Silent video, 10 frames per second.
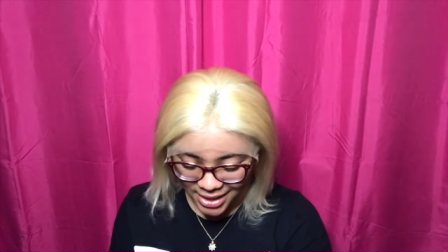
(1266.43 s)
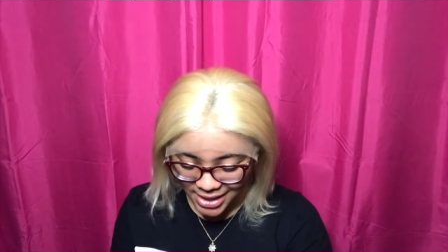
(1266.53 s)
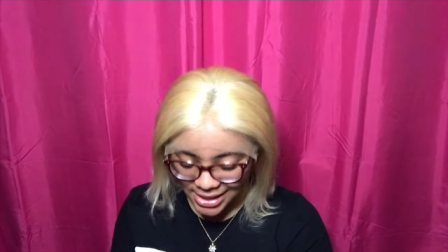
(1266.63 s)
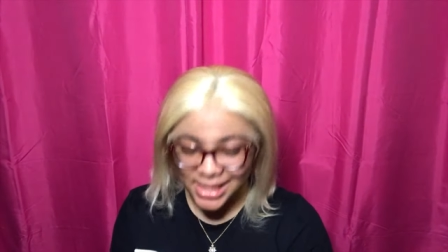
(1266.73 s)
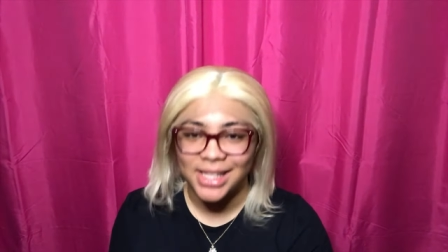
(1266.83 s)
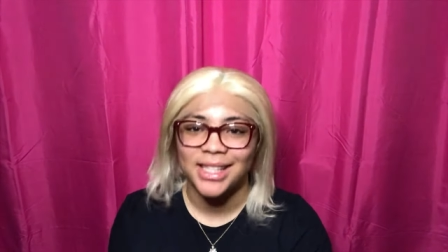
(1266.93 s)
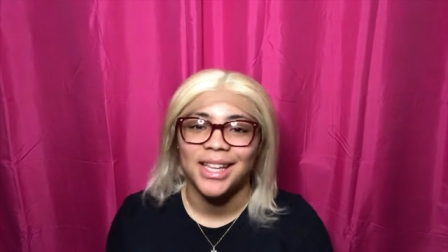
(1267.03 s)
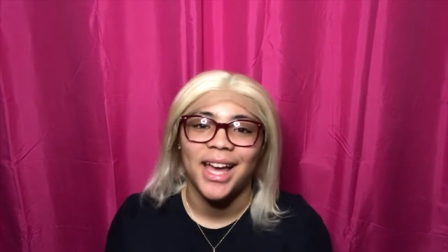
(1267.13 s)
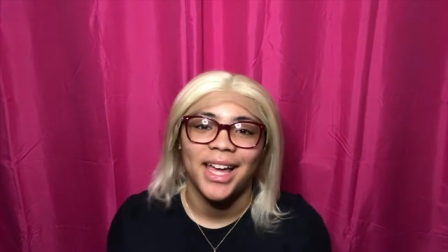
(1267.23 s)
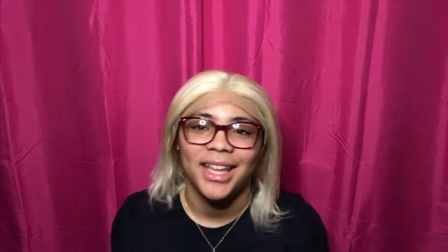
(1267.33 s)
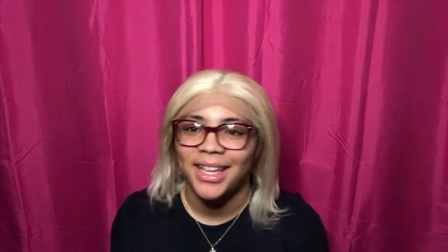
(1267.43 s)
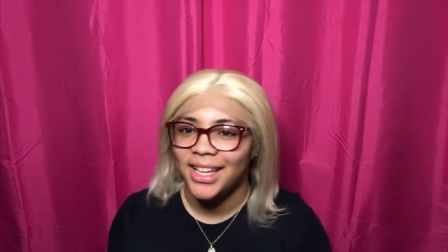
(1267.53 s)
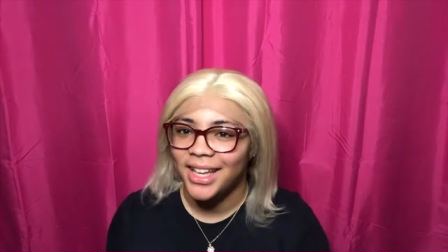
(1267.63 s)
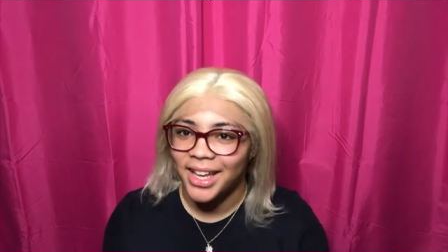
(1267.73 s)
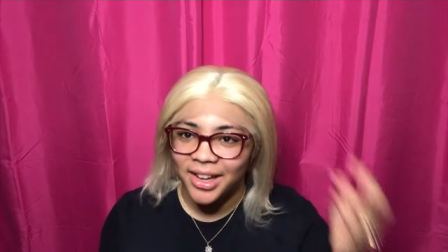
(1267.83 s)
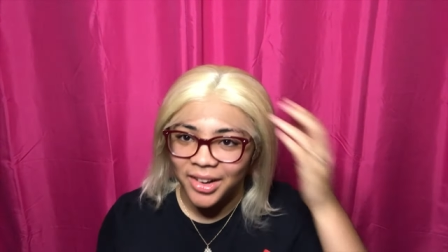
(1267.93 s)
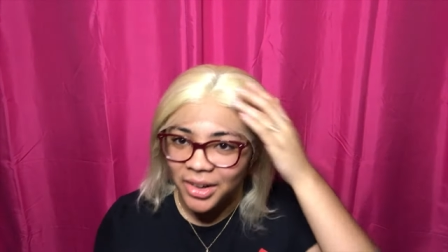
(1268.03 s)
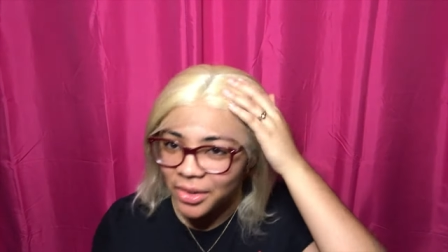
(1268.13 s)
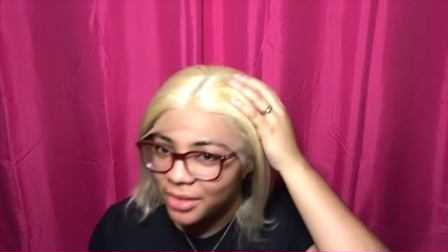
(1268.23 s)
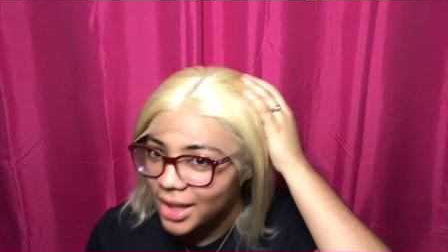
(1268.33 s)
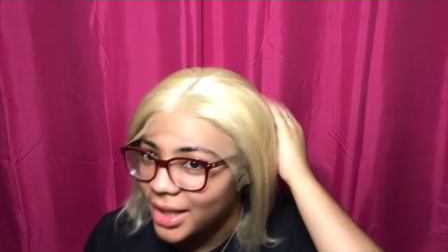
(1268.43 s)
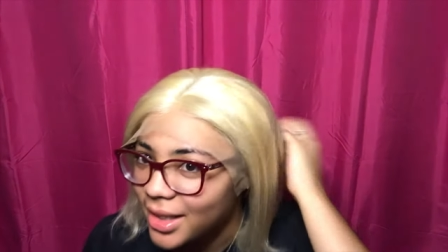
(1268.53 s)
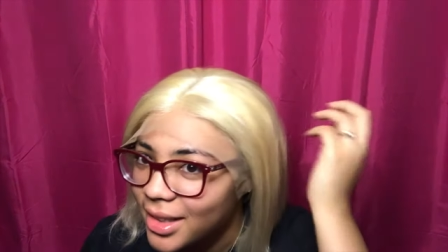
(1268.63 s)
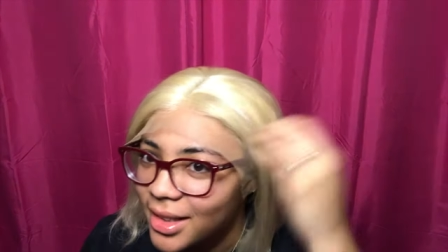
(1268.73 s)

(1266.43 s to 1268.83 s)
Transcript: this is not it at all. Like